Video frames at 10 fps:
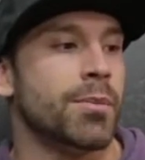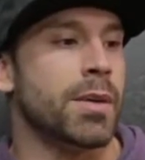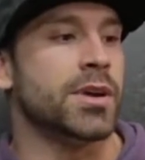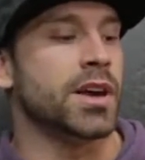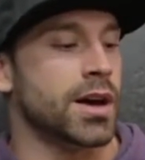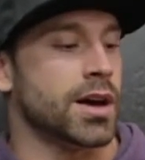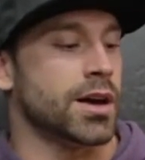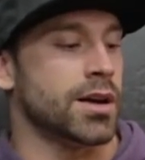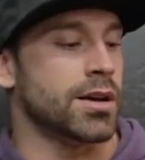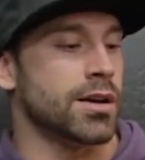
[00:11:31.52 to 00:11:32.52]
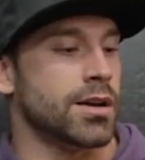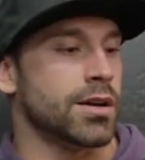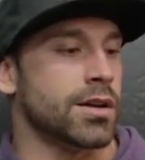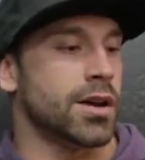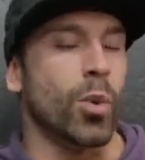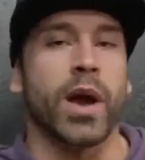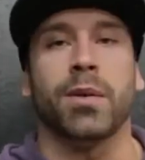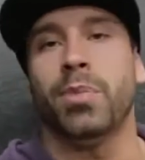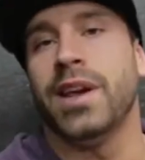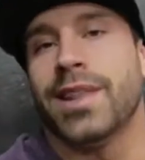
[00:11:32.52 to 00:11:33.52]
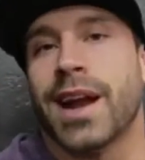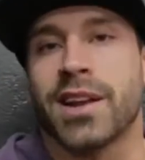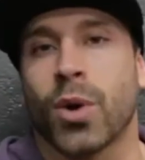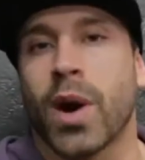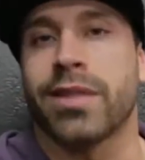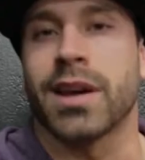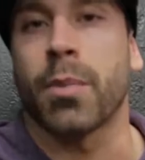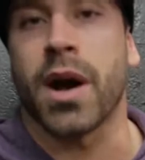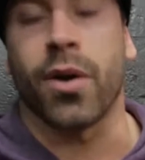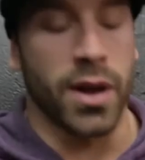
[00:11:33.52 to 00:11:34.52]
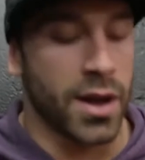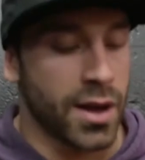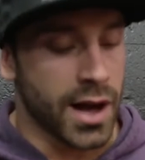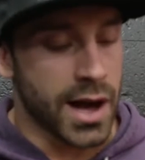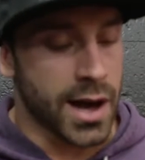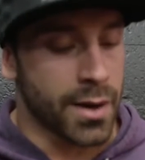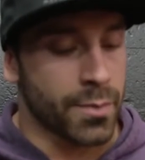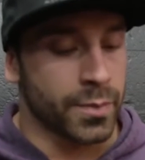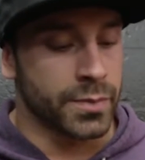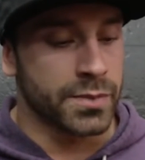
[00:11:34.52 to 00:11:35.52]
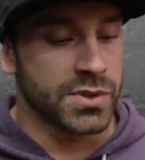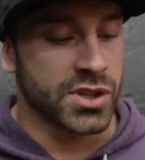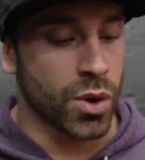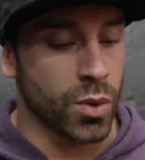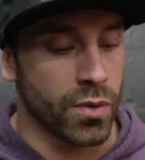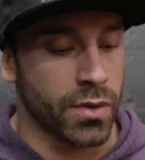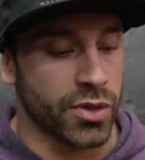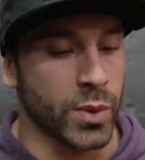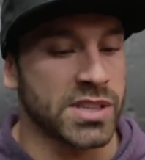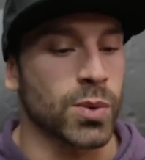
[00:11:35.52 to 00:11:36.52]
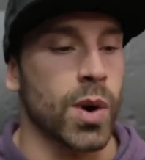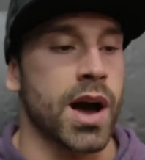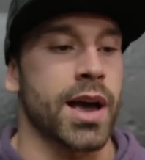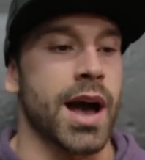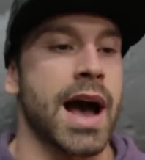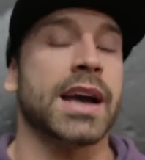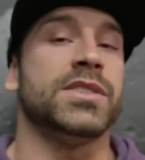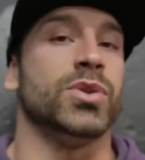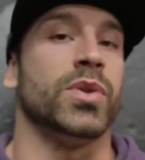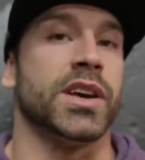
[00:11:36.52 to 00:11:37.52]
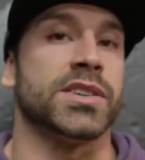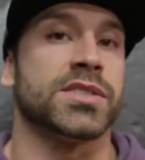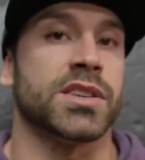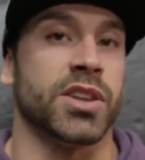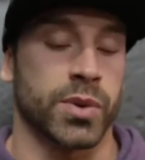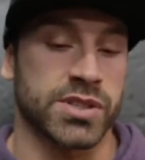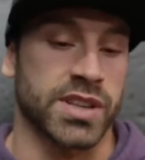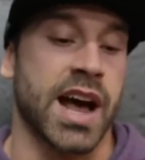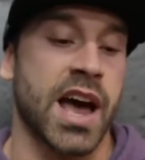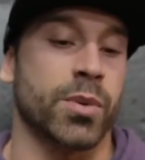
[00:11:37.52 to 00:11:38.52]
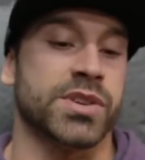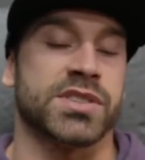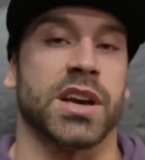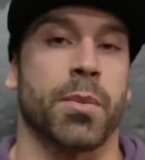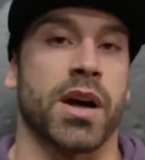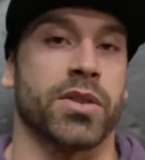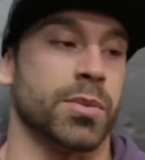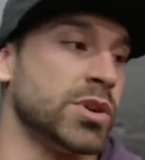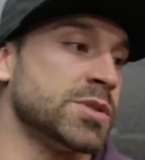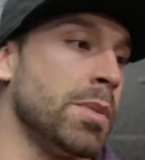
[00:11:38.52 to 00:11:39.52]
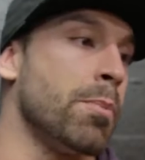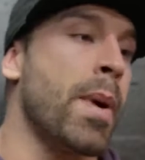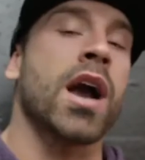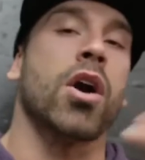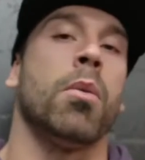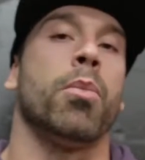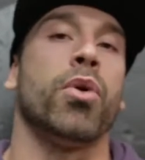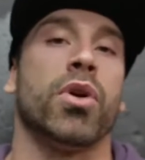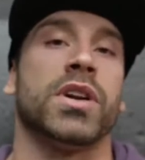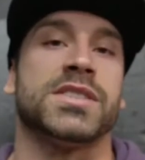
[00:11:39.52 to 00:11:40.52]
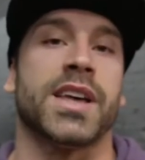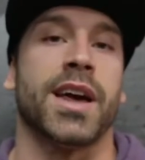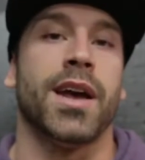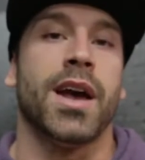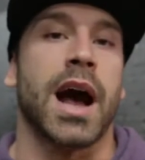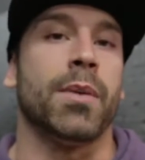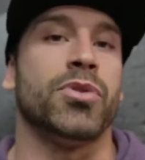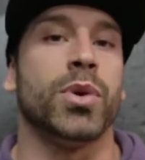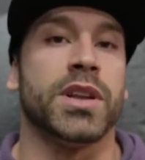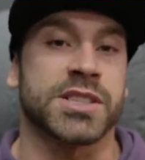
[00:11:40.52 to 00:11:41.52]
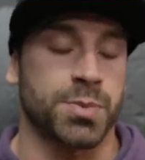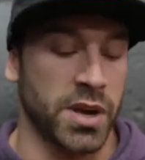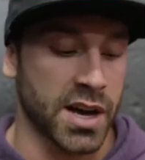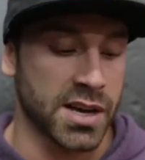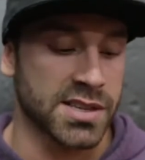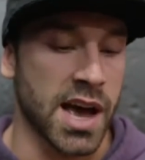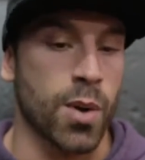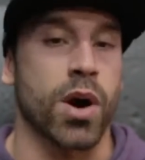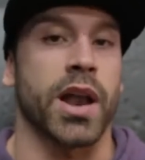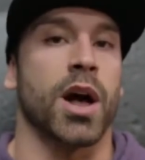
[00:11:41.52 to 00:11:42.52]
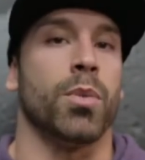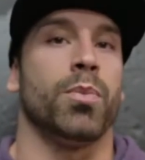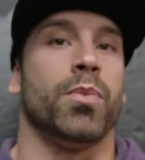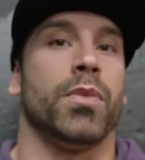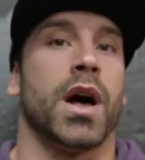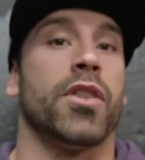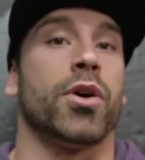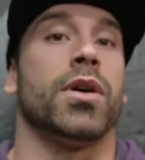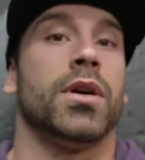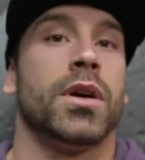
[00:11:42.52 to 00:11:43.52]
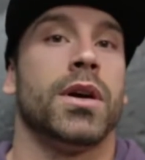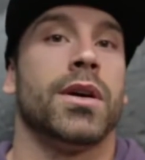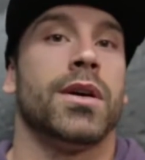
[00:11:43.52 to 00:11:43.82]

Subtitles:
maybe a way to be that I didn't quite think about. So the reason why I do this, and the reason that I always think about that brings me back on board, is that I'm doing this because I want to help other